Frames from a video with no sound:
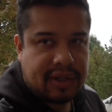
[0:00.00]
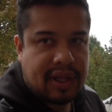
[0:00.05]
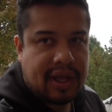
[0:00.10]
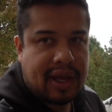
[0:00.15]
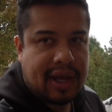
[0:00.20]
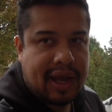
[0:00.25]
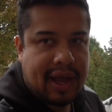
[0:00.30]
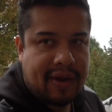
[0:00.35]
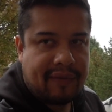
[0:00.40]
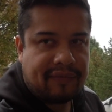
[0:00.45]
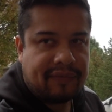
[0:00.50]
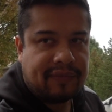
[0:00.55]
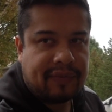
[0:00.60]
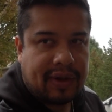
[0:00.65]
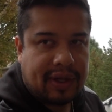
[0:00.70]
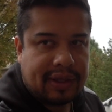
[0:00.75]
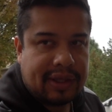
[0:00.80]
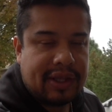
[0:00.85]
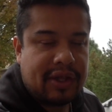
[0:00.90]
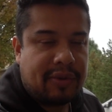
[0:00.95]
I have
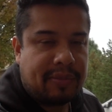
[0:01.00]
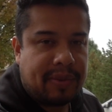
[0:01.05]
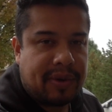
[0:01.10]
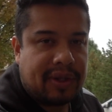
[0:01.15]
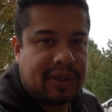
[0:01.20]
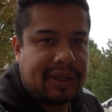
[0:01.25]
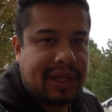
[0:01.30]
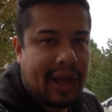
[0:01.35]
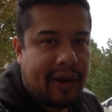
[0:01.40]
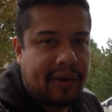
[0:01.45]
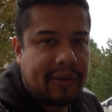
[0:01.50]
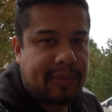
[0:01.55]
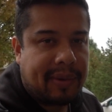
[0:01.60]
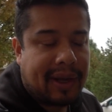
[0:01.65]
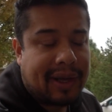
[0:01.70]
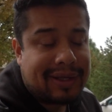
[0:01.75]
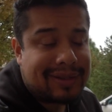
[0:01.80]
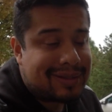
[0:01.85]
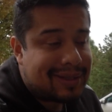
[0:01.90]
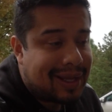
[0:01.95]
a little bit of doubt in my
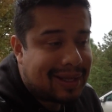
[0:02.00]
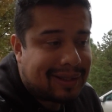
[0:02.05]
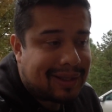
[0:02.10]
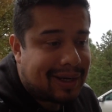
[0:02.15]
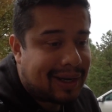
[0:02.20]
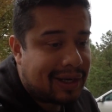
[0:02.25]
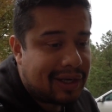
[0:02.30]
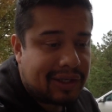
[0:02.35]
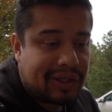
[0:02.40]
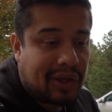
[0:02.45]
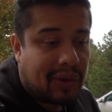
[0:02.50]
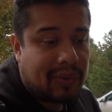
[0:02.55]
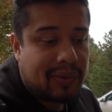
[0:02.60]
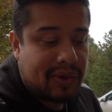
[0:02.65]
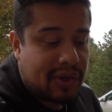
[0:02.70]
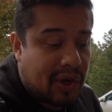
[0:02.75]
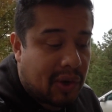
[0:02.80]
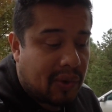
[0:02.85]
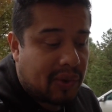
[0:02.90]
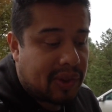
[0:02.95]
head. It's not that I
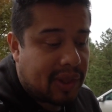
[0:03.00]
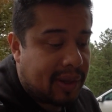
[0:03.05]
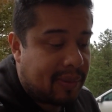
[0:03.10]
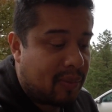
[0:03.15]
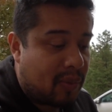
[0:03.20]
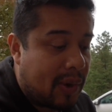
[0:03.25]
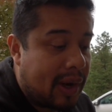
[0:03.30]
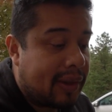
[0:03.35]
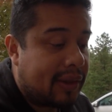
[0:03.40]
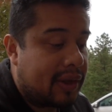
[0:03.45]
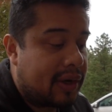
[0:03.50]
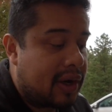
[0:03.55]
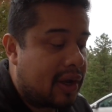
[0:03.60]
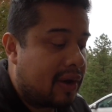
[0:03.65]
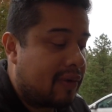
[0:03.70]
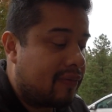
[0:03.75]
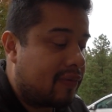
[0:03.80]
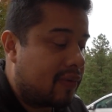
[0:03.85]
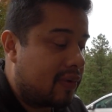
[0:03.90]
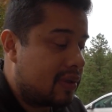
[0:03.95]
don't know them well
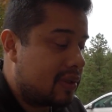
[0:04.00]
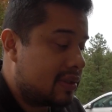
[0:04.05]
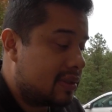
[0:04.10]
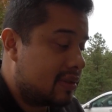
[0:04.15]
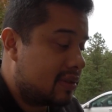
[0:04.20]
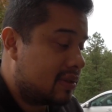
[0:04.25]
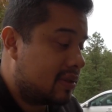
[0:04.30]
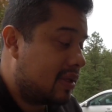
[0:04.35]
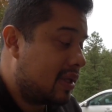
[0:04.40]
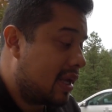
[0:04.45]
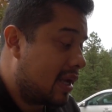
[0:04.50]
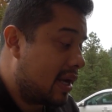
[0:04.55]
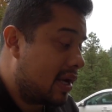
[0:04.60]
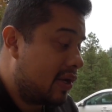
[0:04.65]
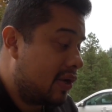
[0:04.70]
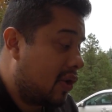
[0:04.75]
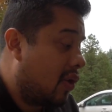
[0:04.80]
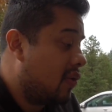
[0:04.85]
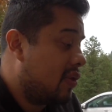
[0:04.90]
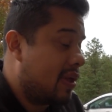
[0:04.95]
enough, or it's that I
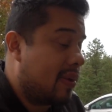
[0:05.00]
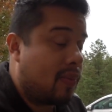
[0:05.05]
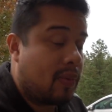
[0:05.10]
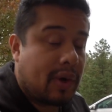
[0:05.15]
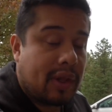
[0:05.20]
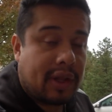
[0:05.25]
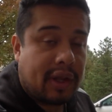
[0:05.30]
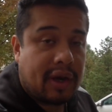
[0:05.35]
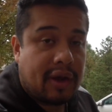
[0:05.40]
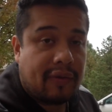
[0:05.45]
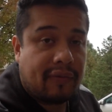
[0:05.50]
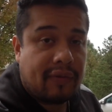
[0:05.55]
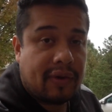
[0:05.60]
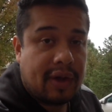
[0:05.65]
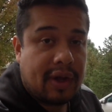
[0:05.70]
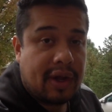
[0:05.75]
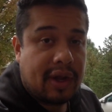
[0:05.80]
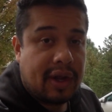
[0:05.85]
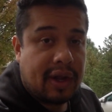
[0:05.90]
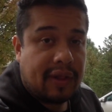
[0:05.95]
know them well enough
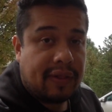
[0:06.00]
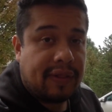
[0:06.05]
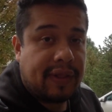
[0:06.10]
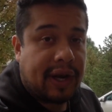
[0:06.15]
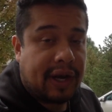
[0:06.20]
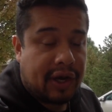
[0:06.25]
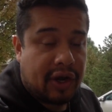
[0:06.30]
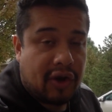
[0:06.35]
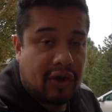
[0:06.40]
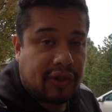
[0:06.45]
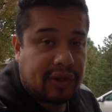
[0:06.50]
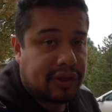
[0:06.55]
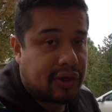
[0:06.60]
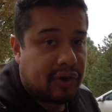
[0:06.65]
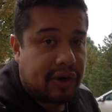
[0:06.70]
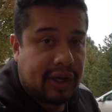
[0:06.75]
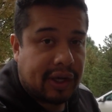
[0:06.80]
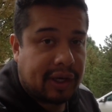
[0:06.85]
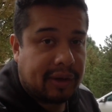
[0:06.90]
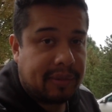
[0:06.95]
that I know that they're
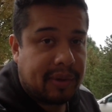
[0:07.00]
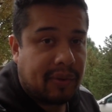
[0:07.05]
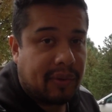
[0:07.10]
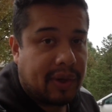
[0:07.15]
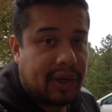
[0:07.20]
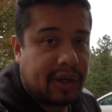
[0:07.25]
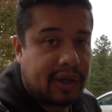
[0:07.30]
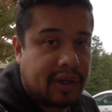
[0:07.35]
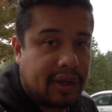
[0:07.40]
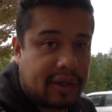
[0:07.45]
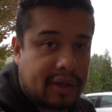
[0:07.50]
not going to be awake.